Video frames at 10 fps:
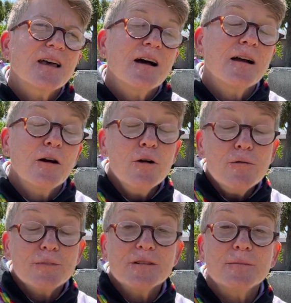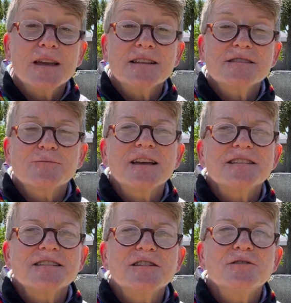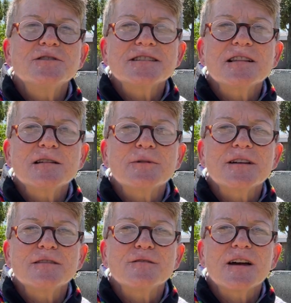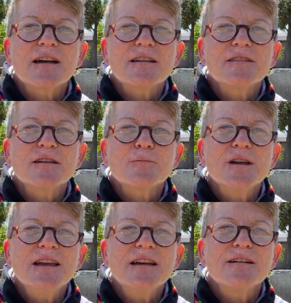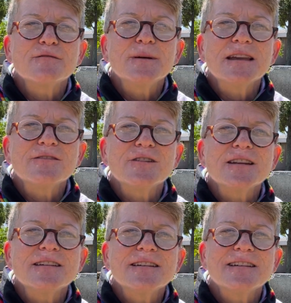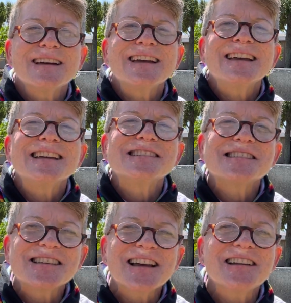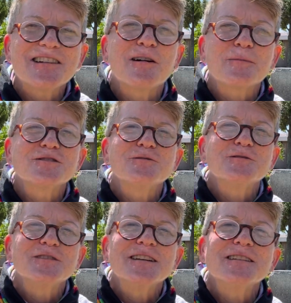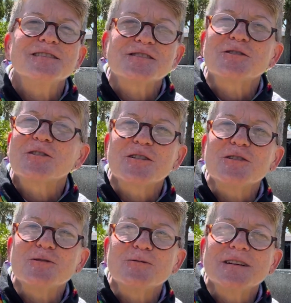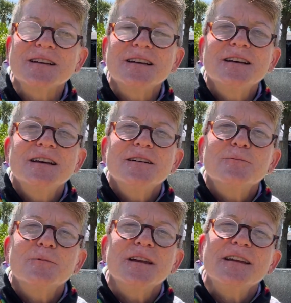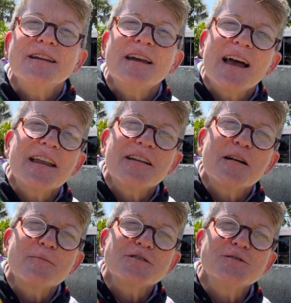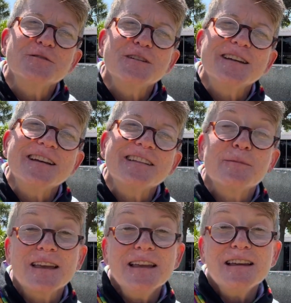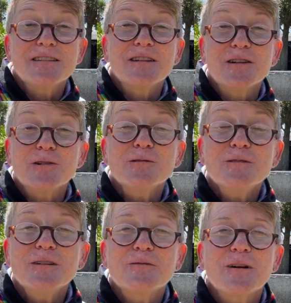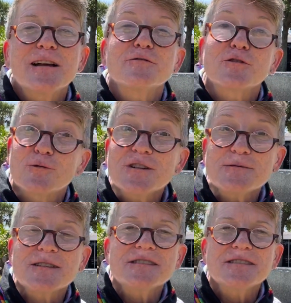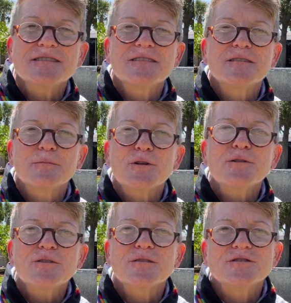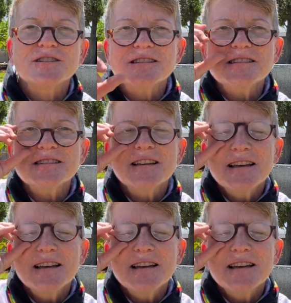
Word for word: I hope it means that we continue to celebrate the fact that we have been given a second opportunity to start anew. We had an opportunity at the beginning of the year, right after Christmas, the birth of Jesus.